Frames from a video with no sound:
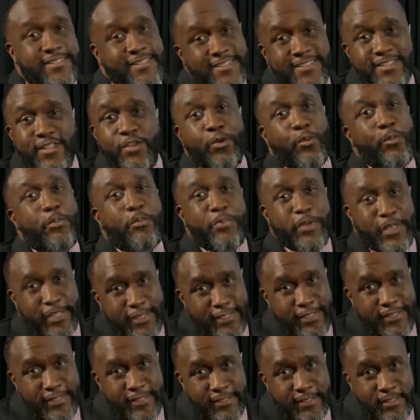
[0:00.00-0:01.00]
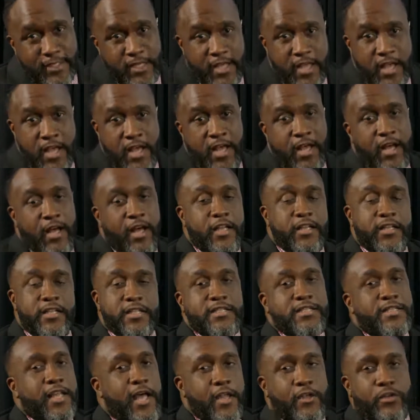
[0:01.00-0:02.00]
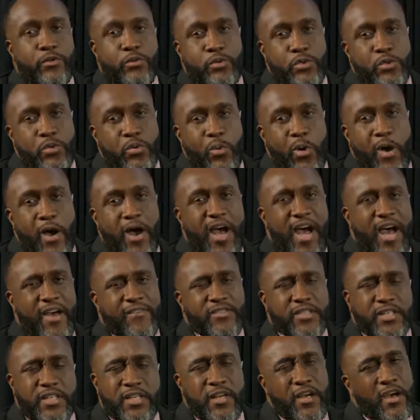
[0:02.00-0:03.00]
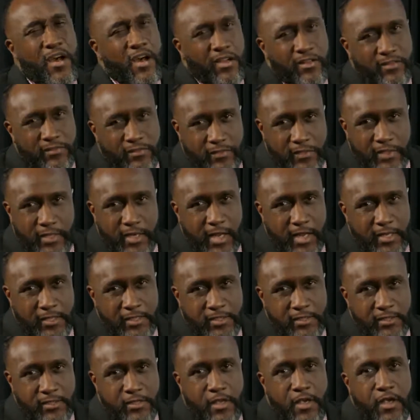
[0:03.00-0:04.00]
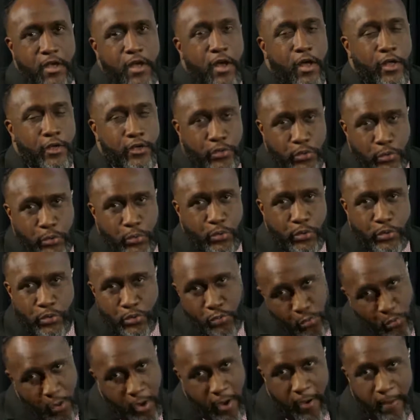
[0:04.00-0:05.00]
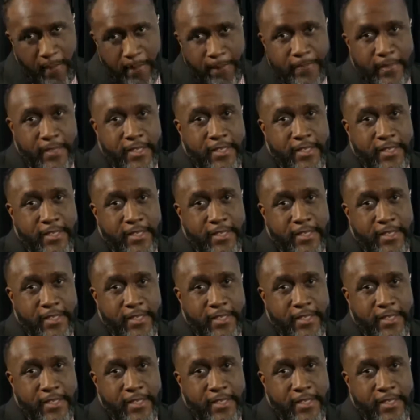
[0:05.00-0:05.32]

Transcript: It's an opinion. Understand who you are. Have the confidence on who you are.